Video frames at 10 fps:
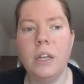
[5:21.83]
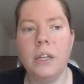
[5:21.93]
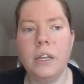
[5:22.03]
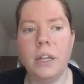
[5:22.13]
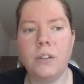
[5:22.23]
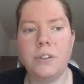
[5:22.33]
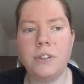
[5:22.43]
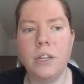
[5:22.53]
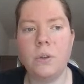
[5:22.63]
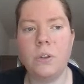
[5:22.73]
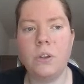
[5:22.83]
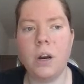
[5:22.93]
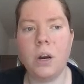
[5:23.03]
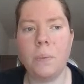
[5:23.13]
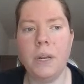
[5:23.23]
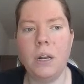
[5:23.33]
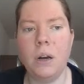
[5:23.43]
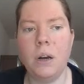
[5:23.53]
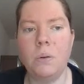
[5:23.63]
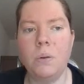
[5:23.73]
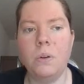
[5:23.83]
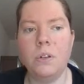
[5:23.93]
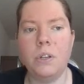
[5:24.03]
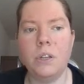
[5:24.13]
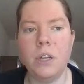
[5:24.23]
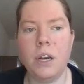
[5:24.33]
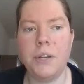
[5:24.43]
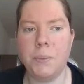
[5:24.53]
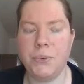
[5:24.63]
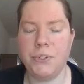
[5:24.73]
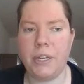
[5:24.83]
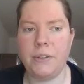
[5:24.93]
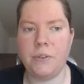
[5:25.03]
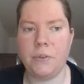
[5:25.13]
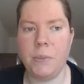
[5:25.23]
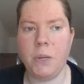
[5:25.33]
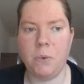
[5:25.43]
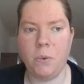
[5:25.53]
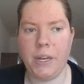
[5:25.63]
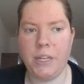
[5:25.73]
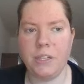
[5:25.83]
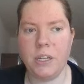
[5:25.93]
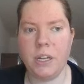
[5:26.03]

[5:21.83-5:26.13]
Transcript: then still you are below the 90% of minimum wage,